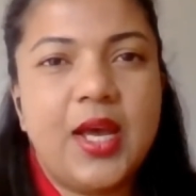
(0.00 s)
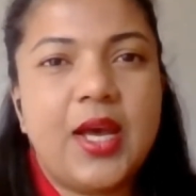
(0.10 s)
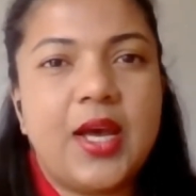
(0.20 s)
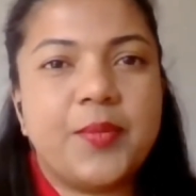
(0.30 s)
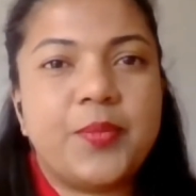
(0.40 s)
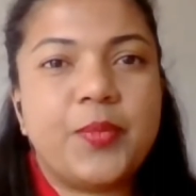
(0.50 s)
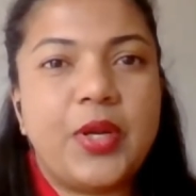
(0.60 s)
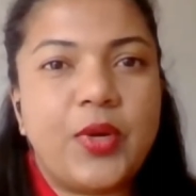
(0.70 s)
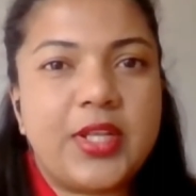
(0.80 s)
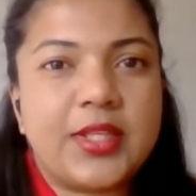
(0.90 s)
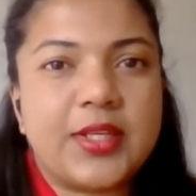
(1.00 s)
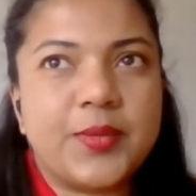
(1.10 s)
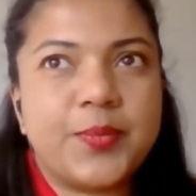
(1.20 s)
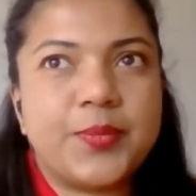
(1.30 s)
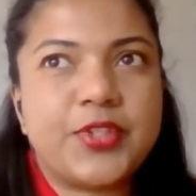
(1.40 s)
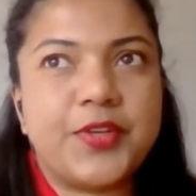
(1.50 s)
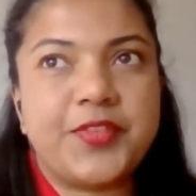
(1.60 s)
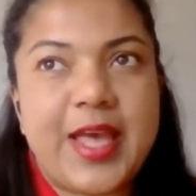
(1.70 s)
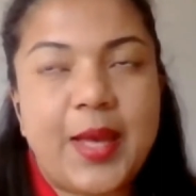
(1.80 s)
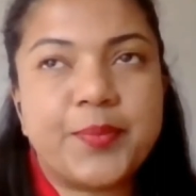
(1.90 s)
And one of the sort of
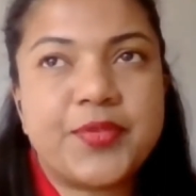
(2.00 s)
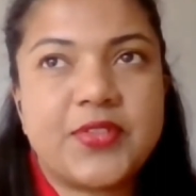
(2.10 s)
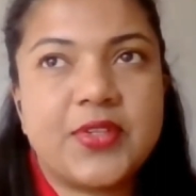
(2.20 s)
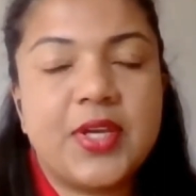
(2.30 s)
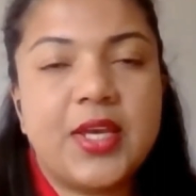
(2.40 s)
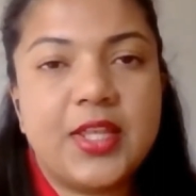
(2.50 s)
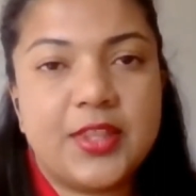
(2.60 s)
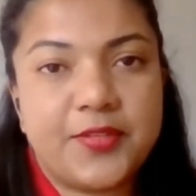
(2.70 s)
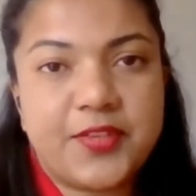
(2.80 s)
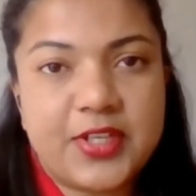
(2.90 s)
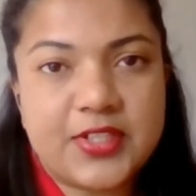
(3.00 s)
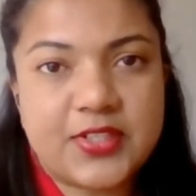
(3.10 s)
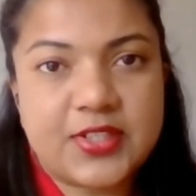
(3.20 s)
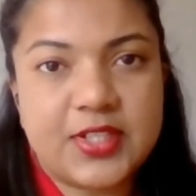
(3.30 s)
gaps in the first,